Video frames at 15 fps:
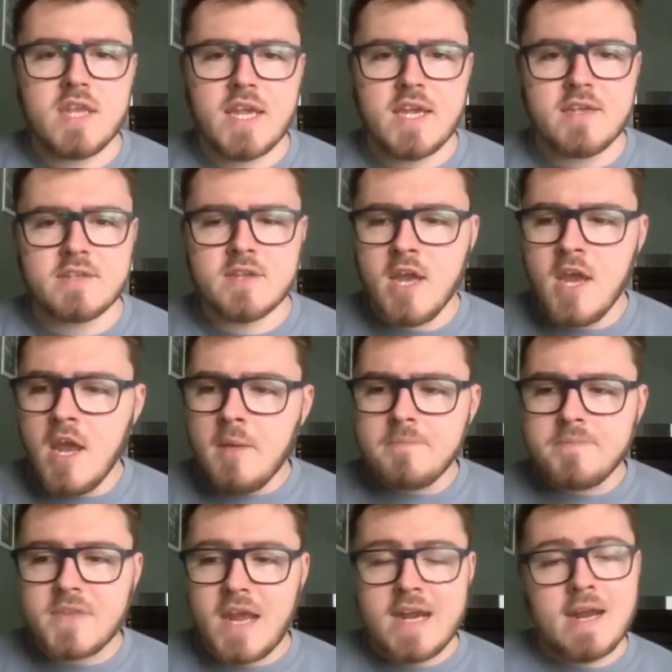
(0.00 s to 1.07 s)
the years
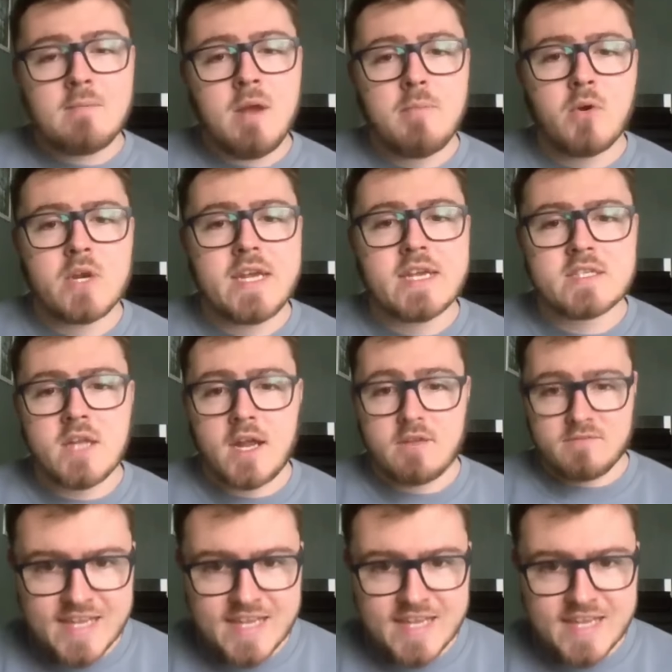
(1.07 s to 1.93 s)
and now my body is like